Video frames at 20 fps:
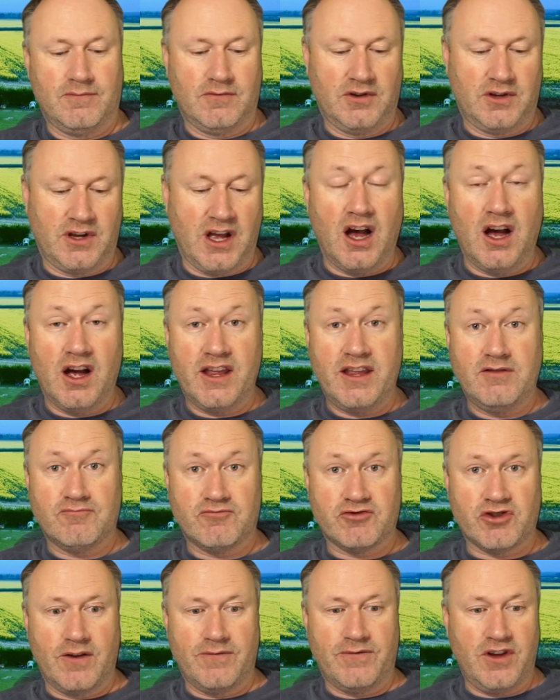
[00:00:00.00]
guy,
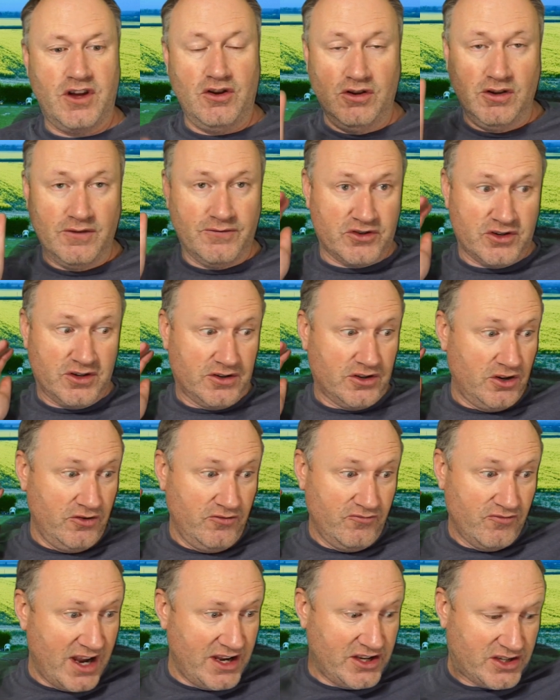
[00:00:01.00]
so if you love to do
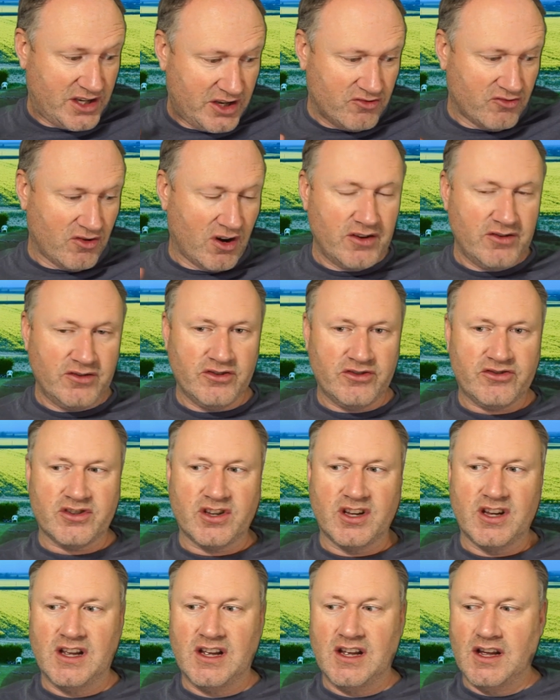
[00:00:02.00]
racing drones,
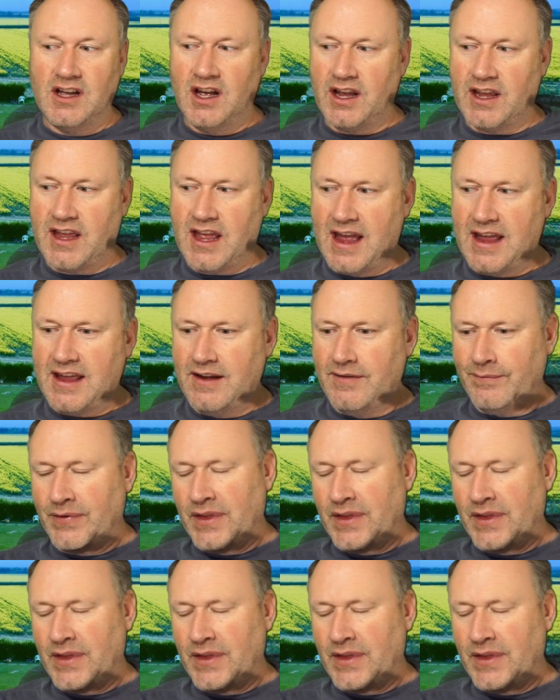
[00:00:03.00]
okay,